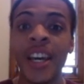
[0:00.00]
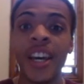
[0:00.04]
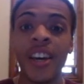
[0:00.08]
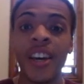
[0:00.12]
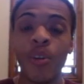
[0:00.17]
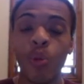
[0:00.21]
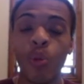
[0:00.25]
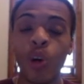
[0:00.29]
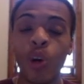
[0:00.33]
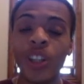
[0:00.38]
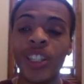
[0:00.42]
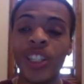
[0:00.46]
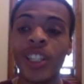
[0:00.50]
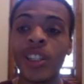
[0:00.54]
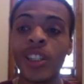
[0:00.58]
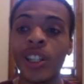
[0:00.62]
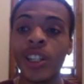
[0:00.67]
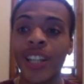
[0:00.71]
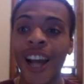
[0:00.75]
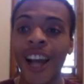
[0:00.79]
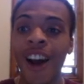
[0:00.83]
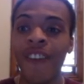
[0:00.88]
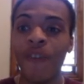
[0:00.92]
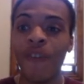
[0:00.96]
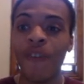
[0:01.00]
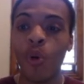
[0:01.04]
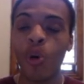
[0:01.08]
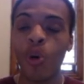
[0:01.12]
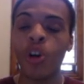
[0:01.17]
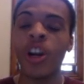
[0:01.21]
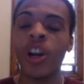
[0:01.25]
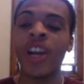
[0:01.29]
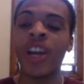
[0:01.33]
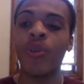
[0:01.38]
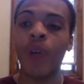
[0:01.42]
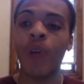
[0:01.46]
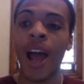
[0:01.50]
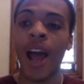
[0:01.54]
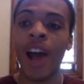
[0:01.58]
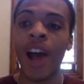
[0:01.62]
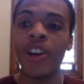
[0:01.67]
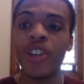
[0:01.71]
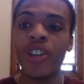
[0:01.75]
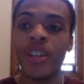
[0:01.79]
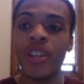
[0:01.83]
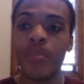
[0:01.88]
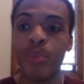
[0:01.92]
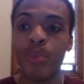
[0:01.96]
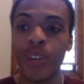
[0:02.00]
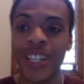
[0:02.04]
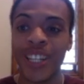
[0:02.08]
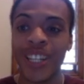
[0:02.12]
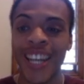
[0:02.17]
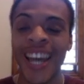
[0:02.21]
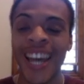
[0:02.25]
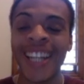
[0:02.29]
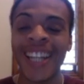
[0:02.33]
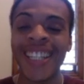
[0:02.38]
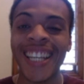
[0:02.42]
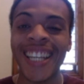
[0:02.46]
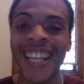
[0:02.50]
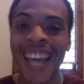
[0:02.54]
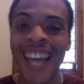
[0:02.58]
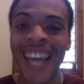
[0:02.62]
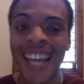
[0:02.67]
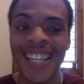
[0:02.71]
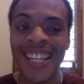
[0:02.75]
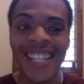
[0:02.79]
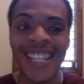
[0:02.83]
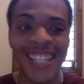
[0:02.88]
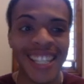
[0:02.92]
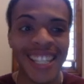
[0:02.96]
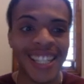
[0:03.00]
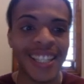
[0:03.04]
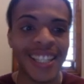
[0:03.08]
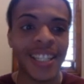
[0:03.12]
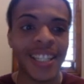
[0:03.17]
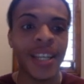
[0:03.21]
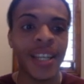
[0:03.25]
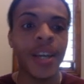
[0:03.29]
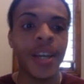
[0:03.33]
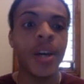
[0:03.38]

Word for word: and what to look out for and how you can protect against it.